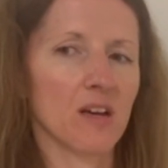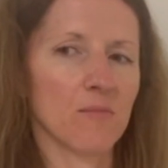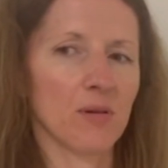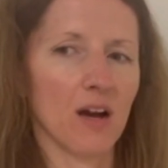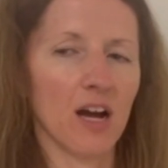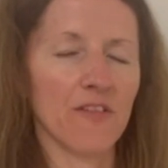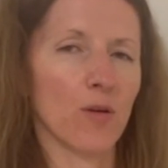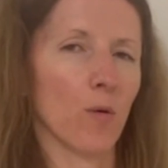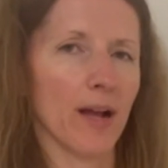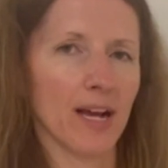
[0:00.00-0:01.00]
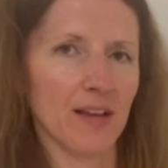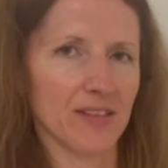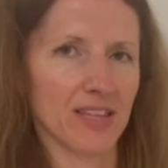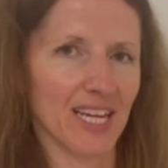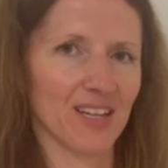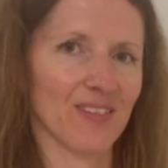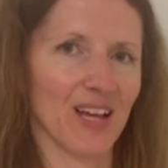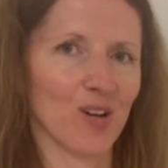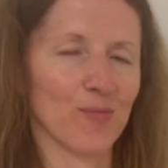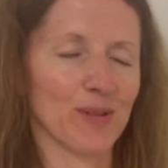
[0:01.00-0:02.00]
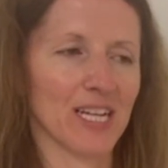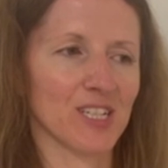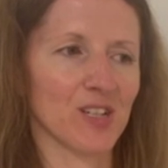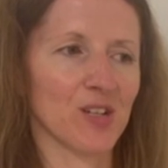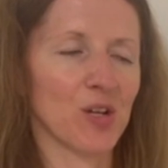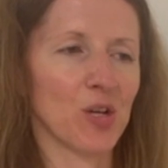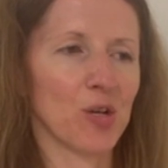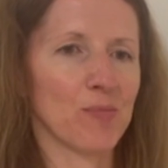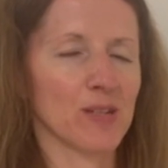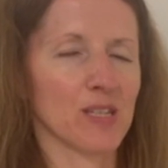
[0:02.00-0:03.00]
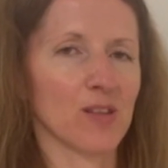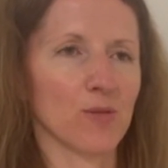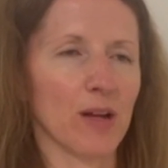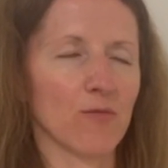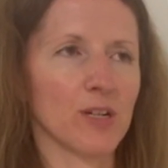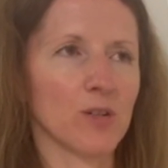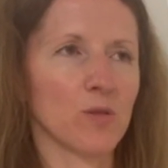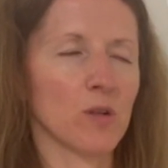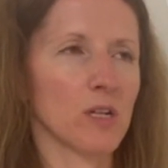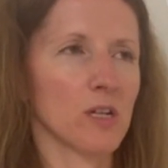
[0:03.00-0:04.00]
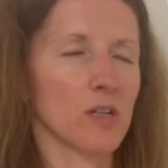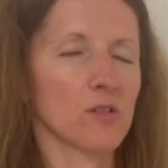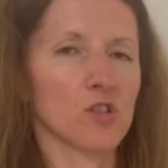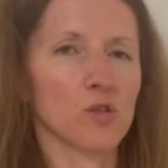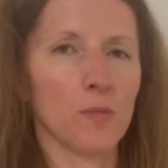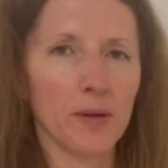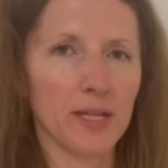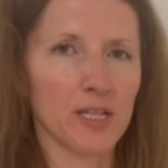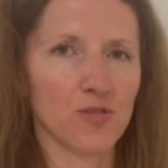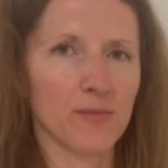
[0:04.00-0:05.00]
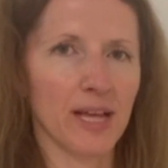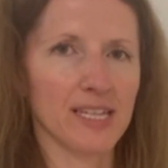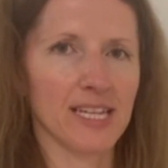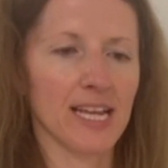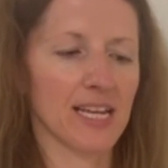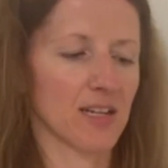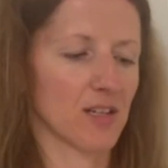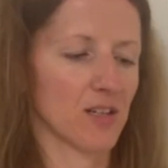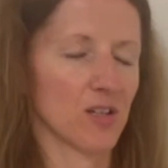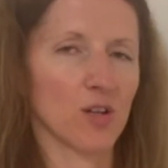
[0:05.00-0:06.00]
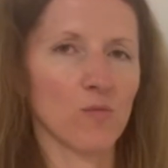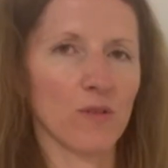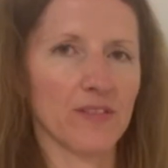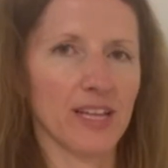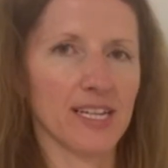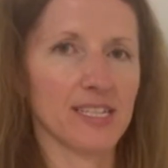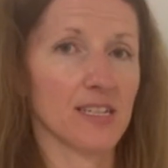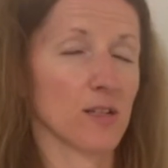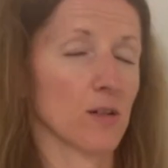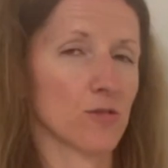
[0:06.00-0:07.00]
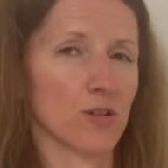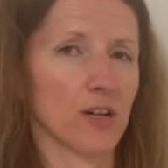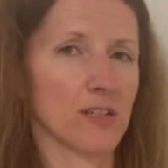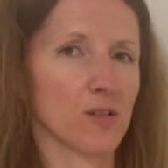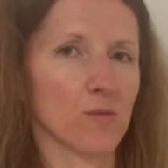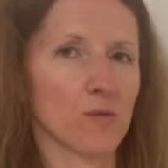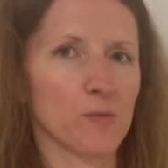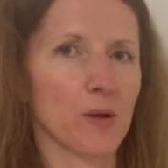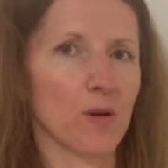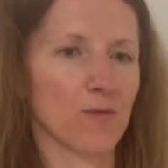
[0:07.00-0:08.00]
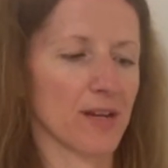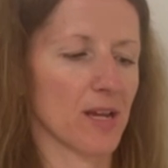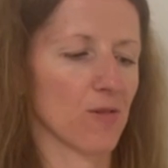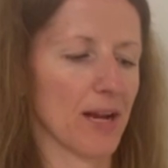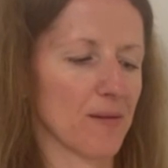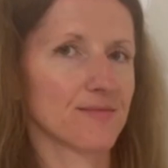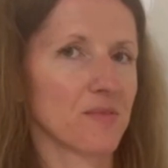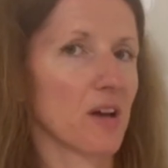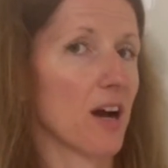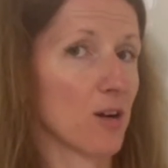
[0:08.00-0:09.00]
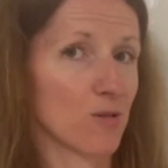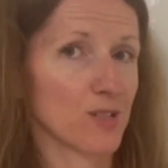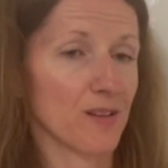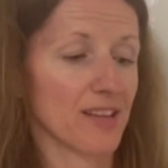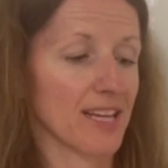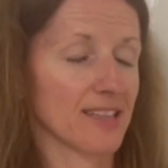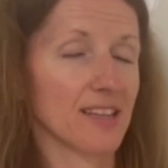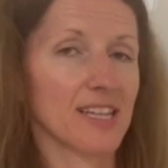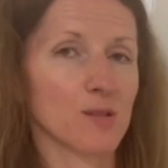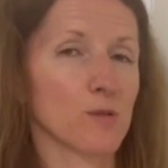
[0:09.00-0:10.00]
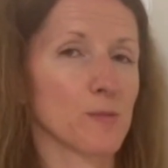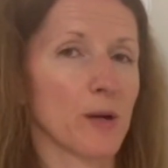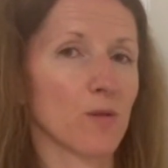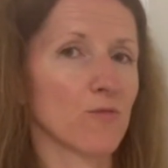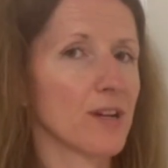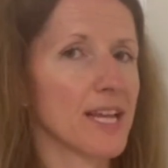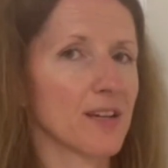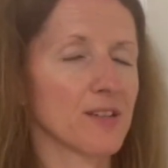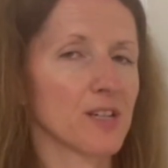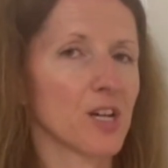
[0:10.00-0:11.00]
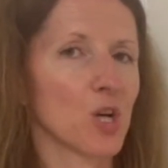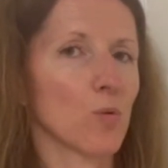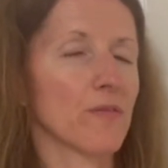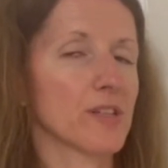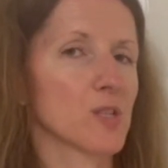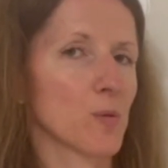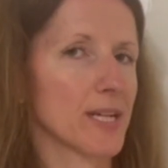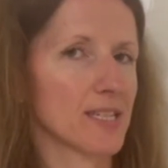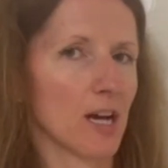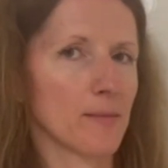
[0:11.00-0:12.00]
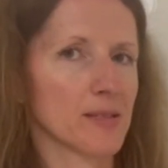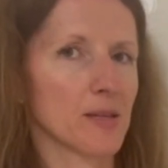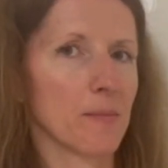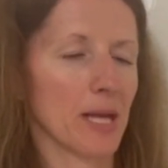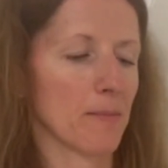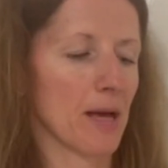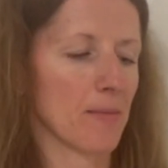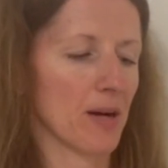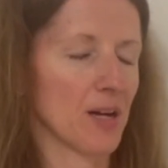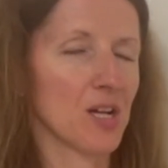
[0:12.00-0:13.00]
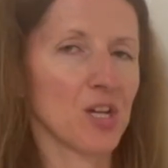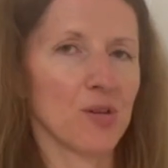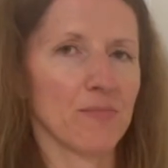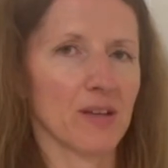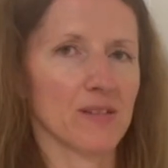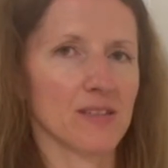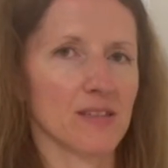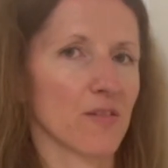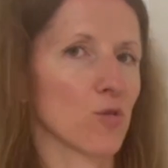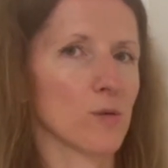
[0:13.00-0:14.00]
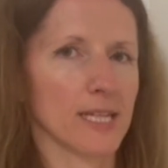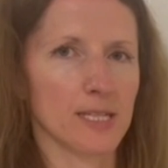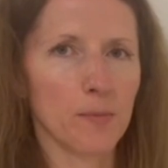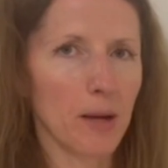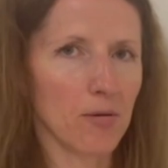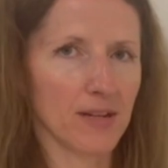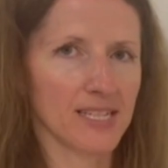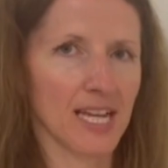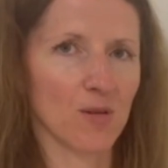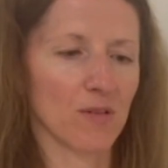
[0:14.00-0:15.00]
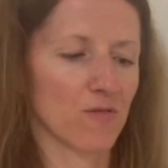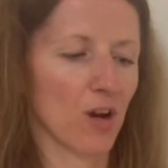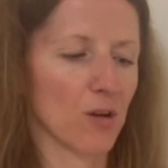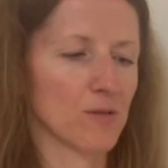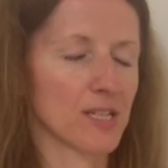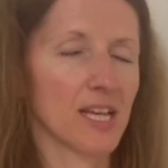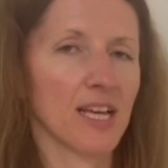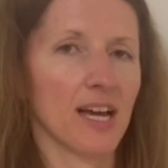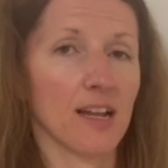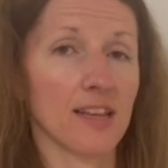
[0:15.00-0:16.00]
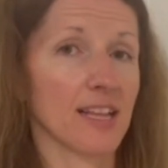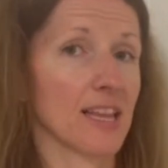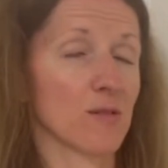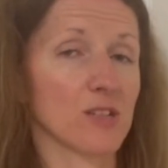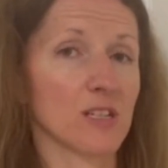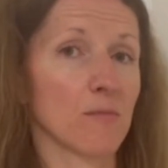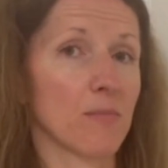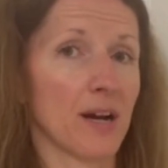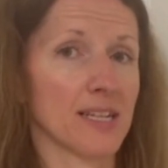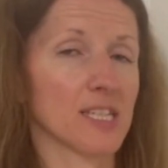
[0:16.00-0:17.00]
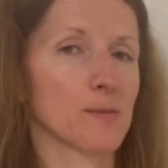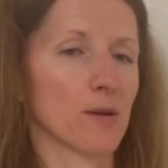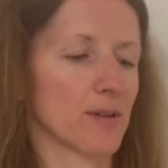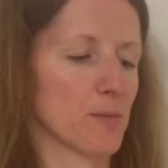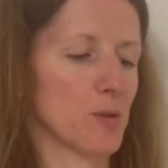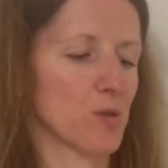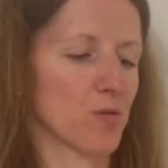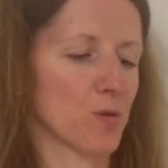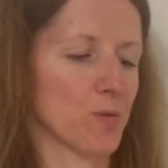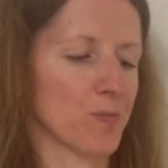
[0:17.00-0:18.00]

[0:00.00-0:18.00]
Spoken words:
but I felt quite clever thinking of that combination, because I thought that real smokiness from that scent with this as a contrast would smell really great. I also think that this will smell really good with Sweet Diamonds Pink Pepper, because of course that's a peppery scent with rose, and I think they'll just combine and smell really beautiful.